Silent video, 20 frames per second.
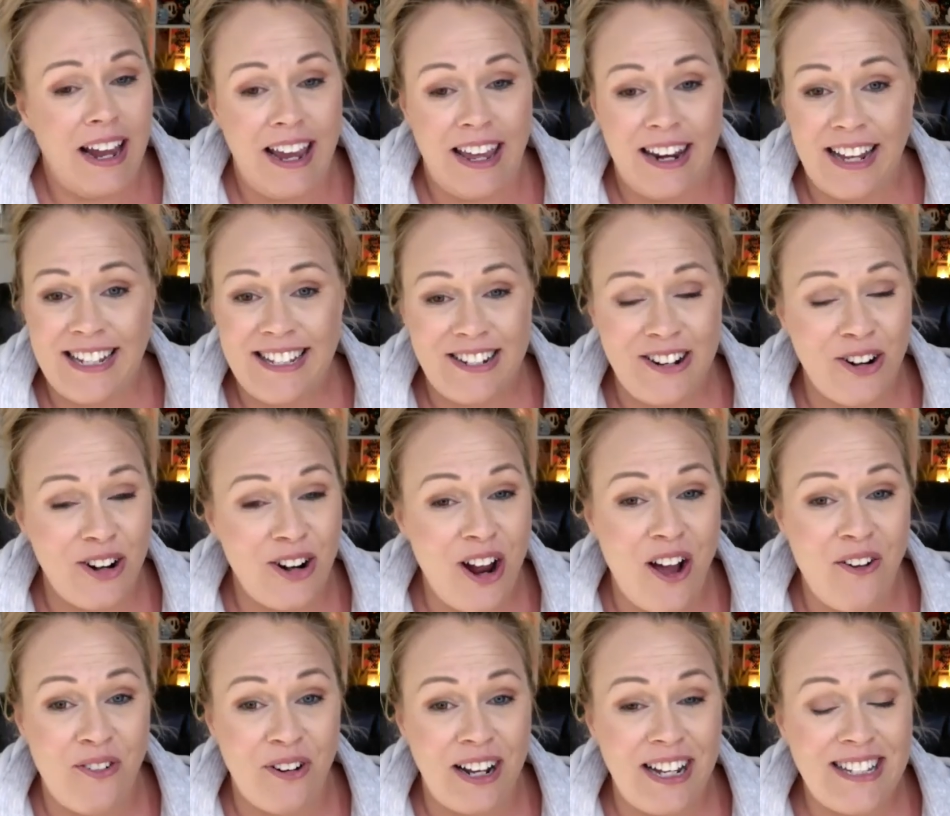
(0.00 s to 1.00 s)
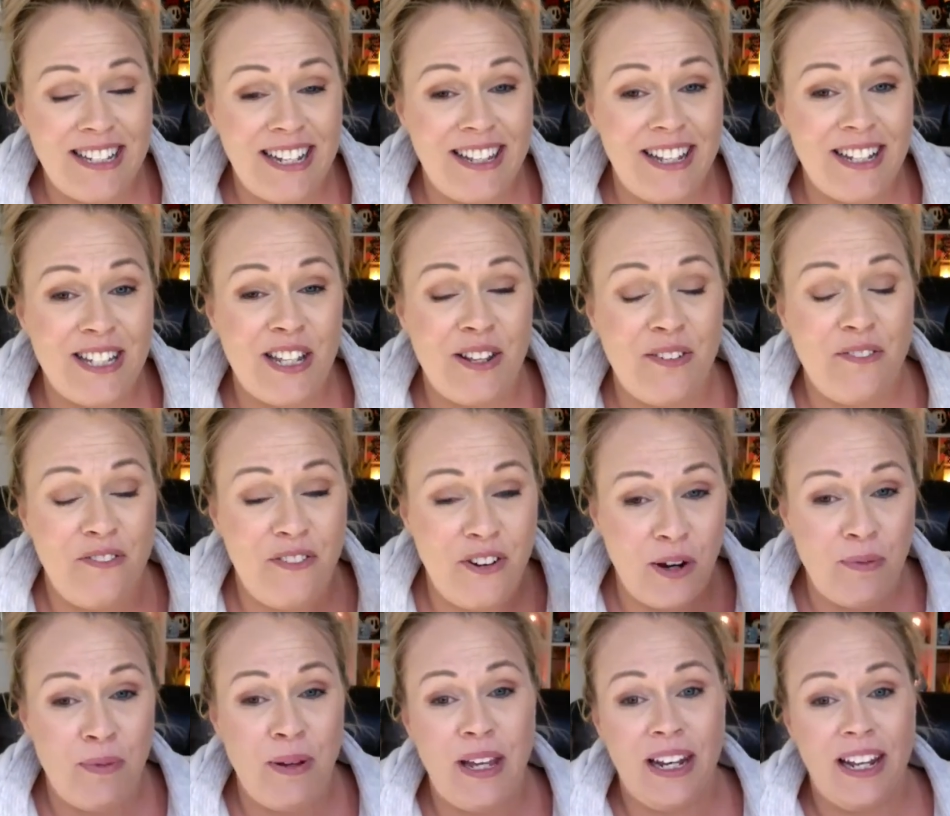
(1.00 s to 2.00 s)
And I started off when I said this in the
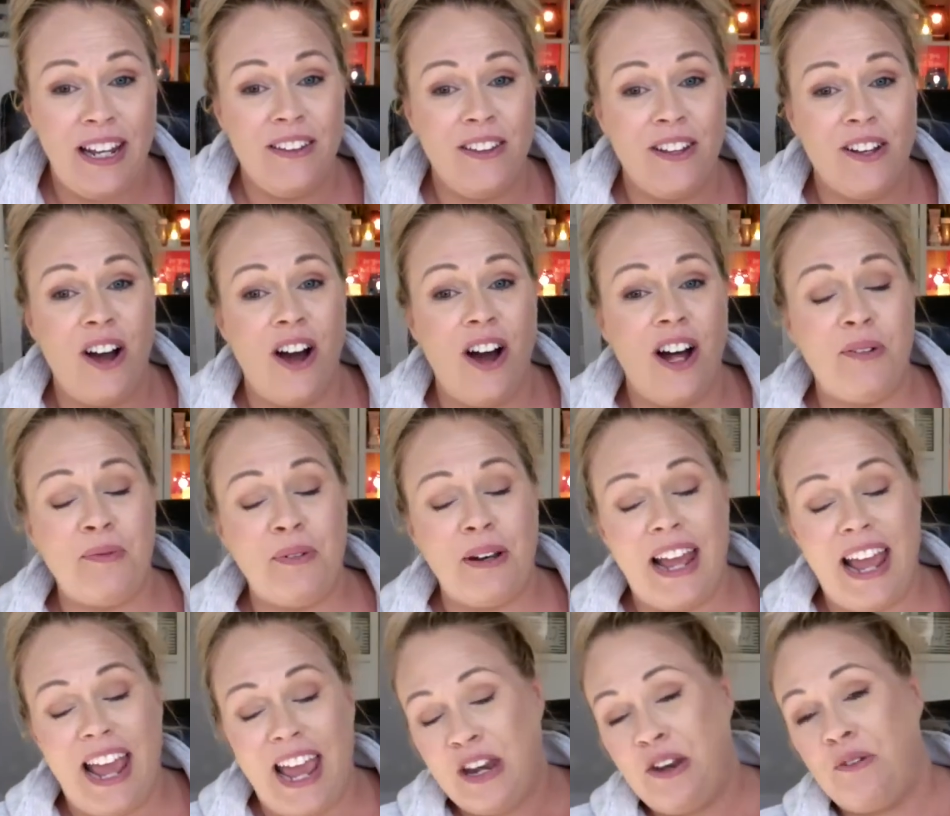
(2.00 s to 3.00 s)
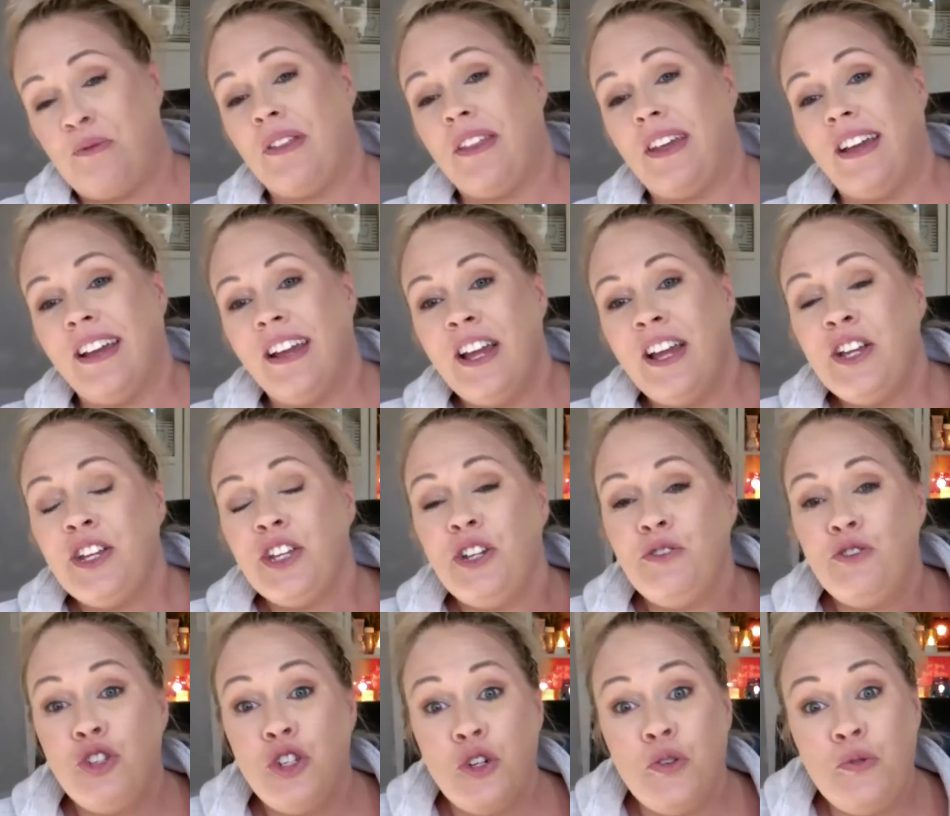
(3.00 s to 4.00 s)
very beginning of the call, I'm going to end with it.
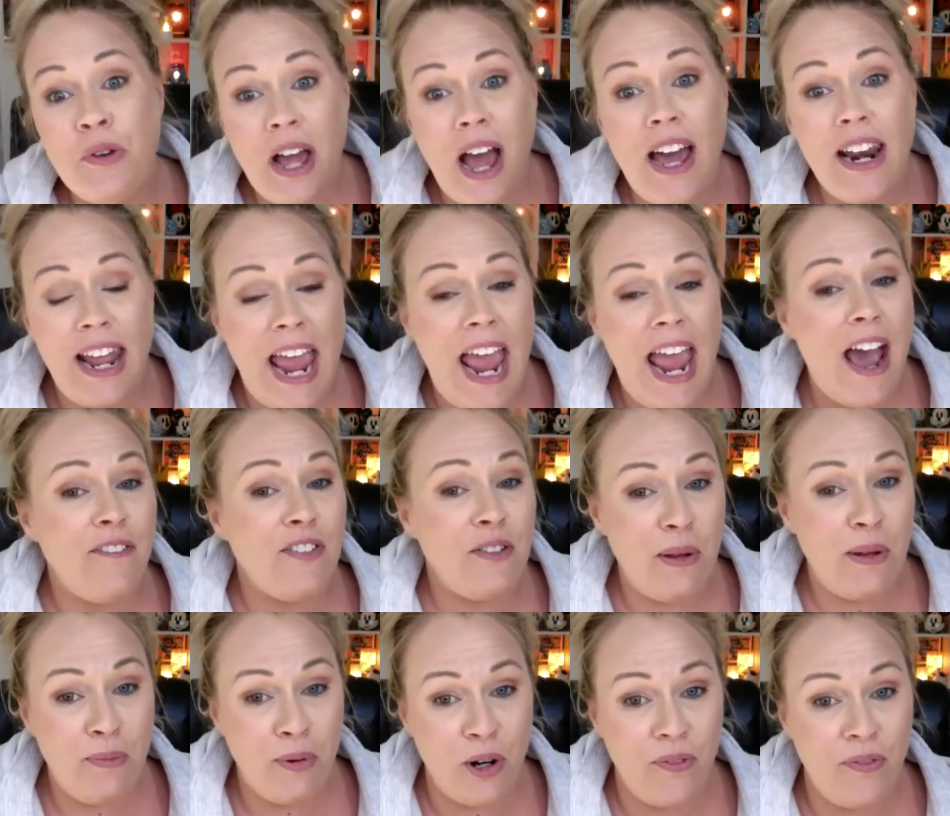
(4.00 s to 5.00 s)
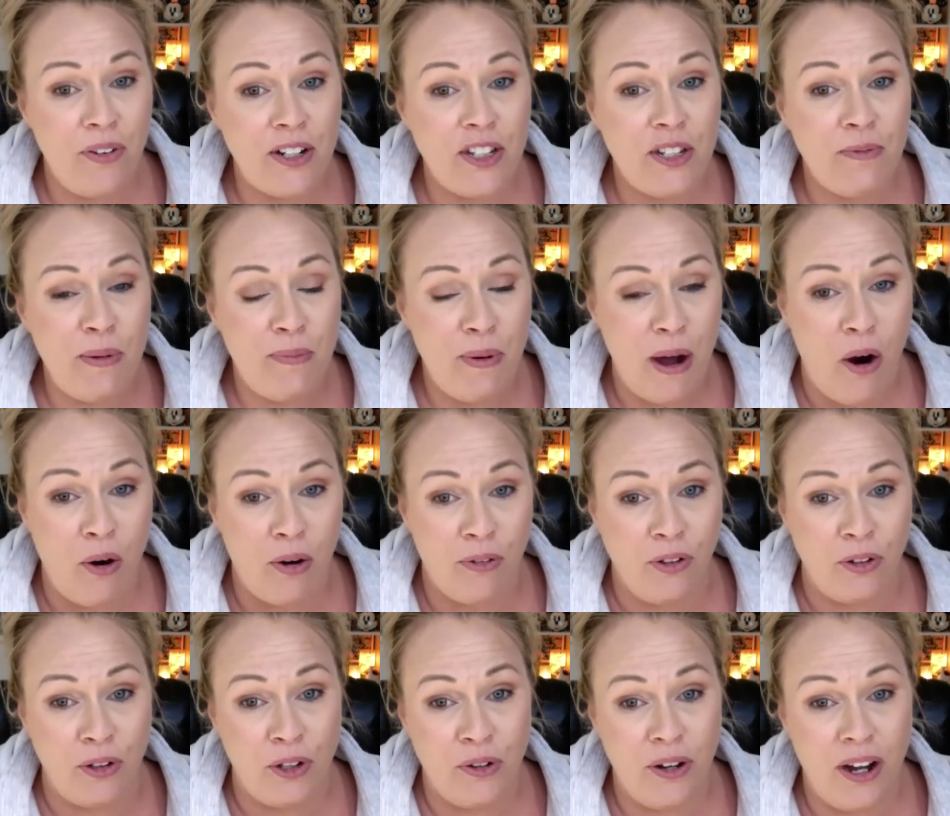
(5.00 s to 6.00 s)
You do not have to be perfect to be
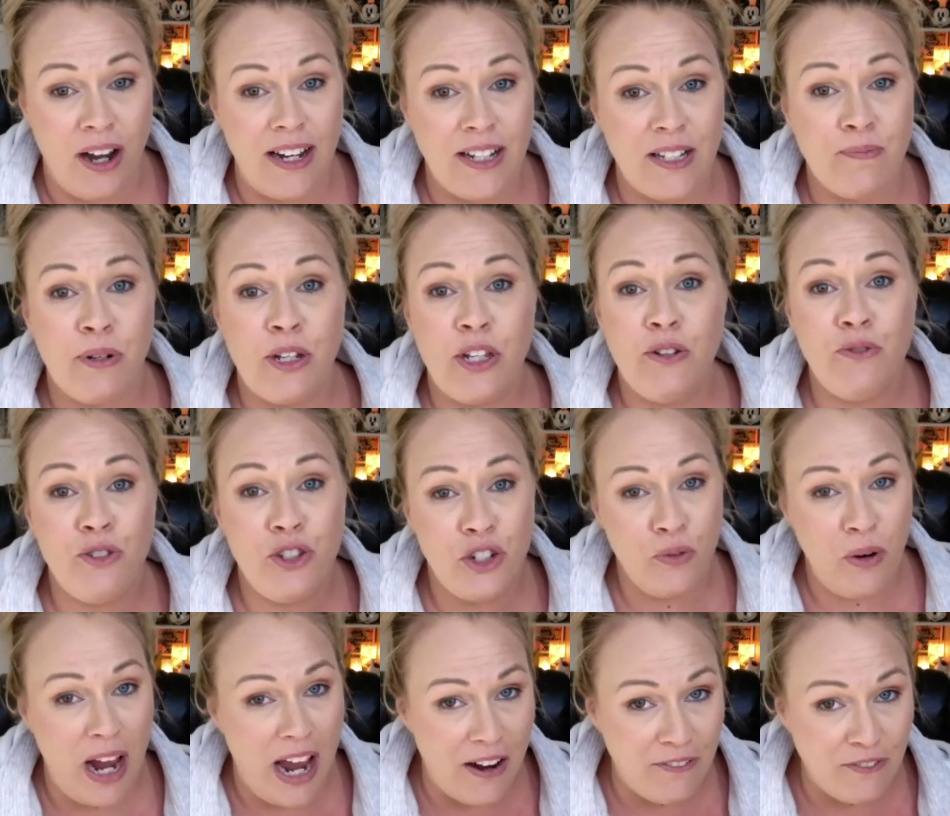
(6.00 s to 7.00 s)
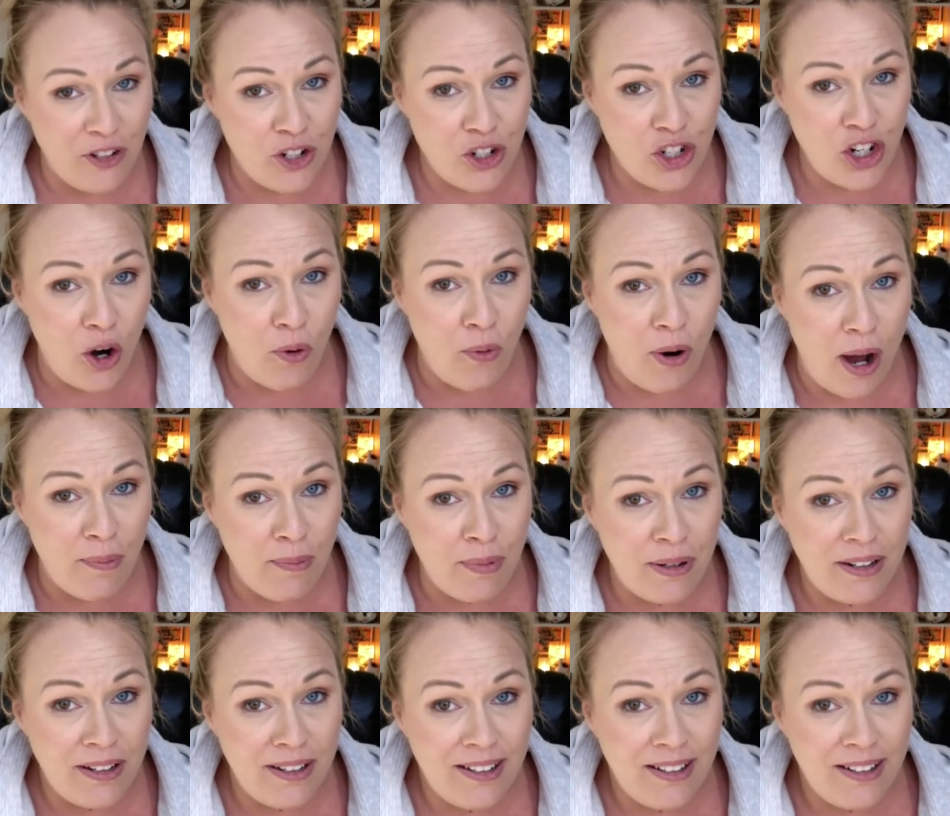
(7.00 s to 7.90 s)
powerful, you guys, but you do have to show up.